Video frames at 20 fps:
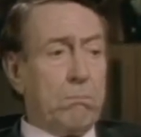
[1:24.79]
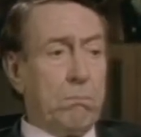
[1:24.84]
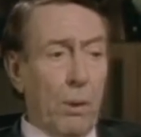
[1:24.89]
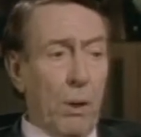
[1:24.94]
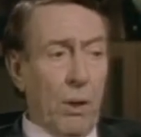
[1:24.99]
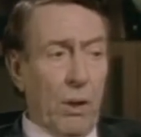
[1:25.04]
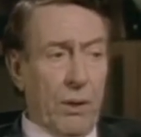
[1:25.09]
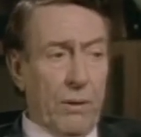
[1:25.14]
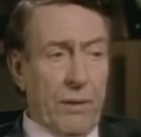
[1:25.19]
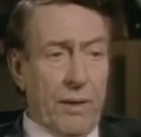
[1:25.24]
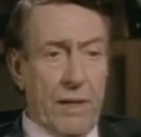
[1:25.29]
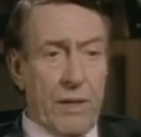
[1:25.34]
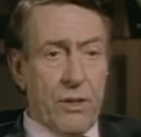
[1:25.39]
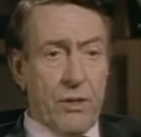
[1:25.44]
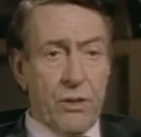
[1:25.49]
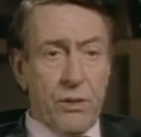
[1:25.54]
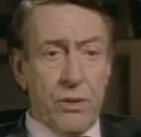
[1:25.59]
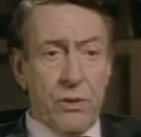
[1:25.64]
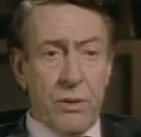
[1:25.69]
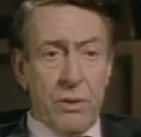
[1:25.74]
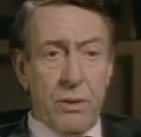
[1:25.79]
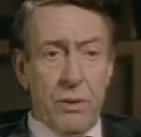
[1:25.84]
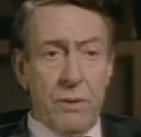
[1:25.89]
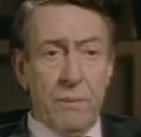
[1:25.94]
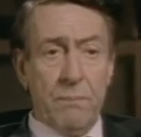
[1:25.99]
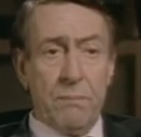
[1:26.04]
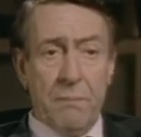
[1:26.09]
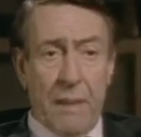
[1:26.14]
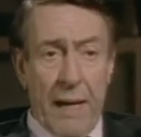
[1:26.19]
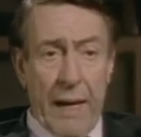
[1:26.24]
boorish
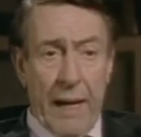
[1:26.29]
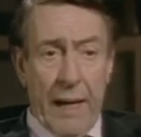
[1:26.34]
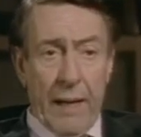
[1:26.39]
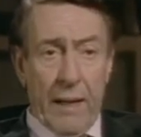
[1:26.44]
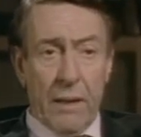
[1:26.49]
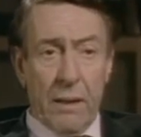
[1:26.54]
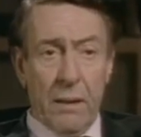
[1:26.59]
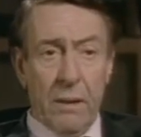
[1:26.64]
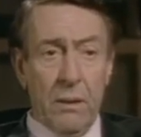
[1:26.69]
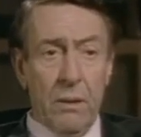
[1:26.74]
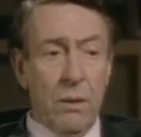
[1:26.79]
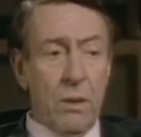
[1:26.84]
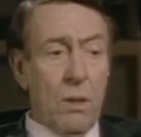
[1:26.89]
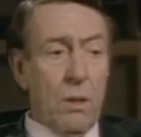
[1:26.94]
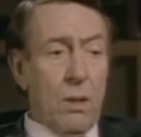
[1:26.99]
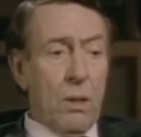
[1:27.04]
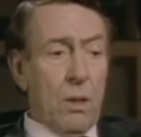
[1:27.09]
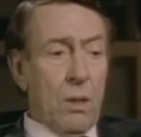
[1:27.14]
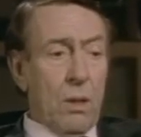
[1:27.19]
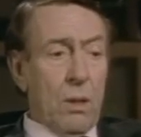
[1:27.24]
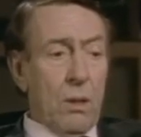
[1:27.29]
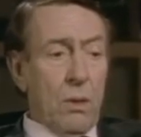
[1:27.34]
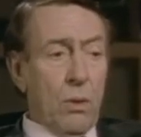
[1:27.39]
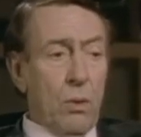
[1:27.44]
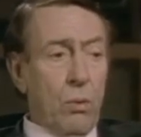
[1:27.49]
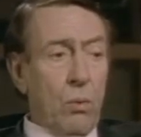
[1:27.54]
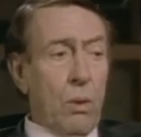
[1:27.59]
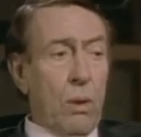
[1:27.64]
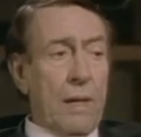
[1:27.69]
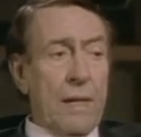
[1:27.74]
man
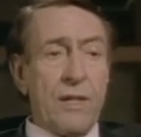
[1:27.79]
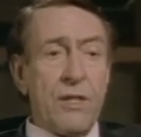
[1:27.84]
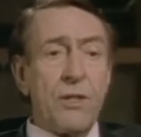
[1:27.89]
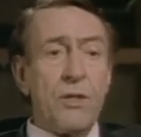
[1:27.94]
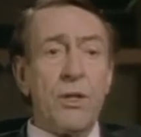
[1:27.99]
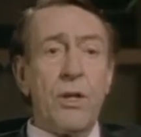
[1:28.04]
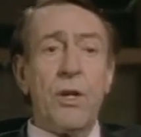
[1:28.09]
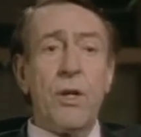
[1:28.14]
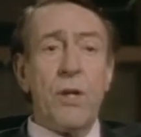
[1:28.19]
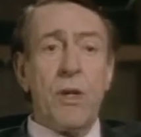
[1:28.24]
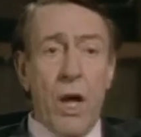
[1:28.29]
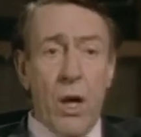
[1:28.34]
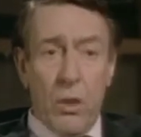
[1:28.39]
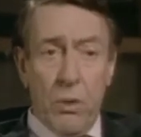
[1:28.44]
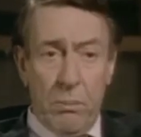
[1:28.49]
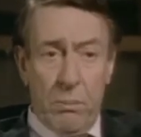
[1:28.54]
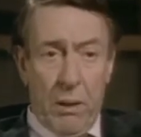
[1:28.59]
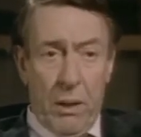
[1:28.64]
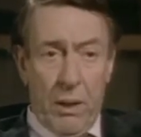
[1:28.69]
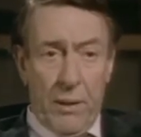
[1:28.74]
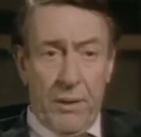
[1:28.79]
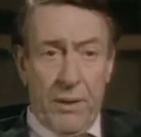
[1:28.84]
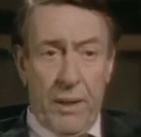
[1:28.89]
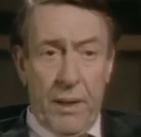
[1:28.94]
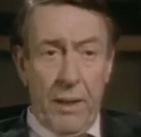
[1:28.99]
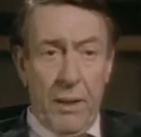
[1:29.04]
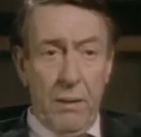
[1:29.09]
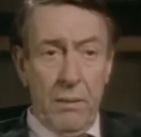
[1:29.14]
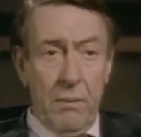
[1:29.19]
who will listen to nobody.